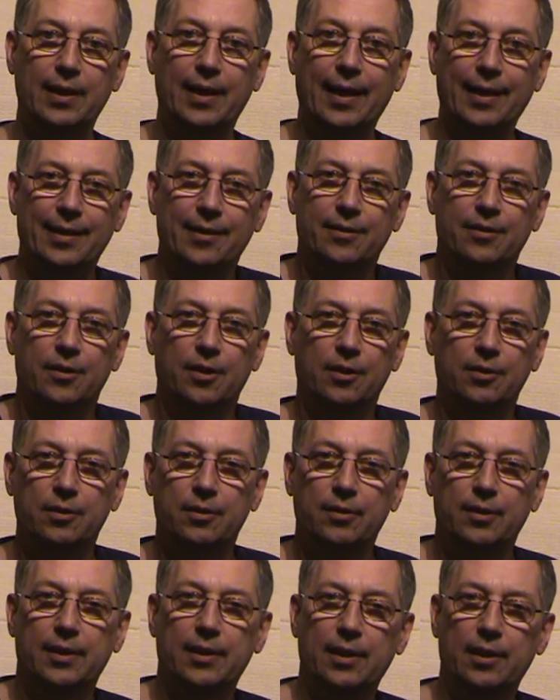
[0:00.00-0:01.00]
like not
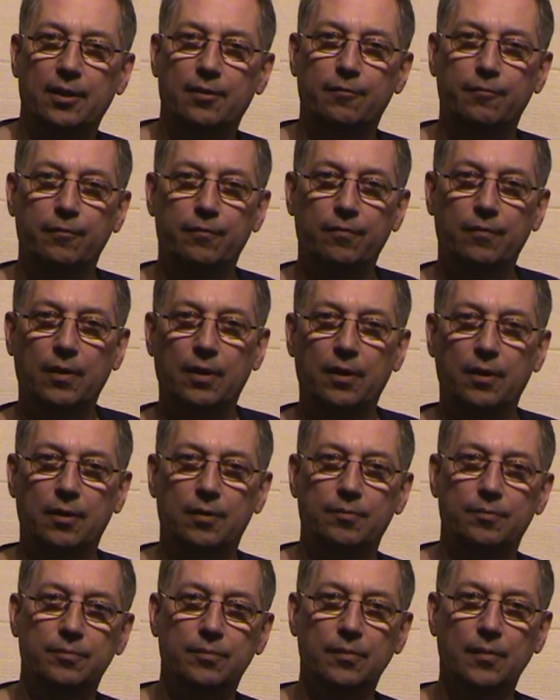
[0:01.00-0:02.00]
really,
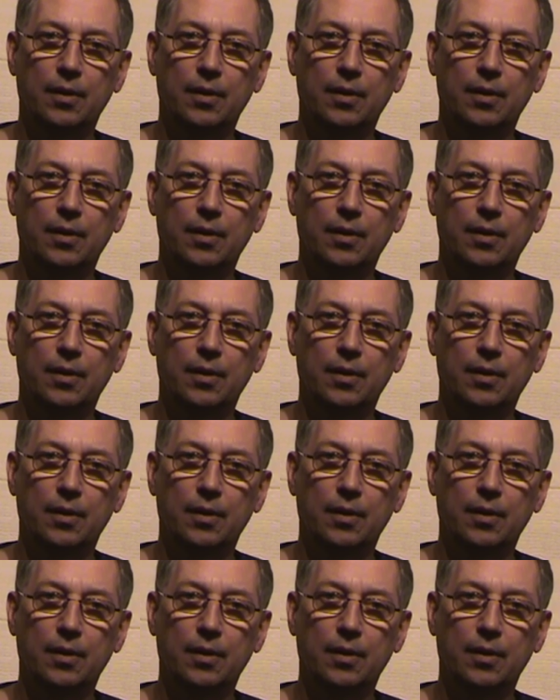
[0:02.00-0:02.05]
um,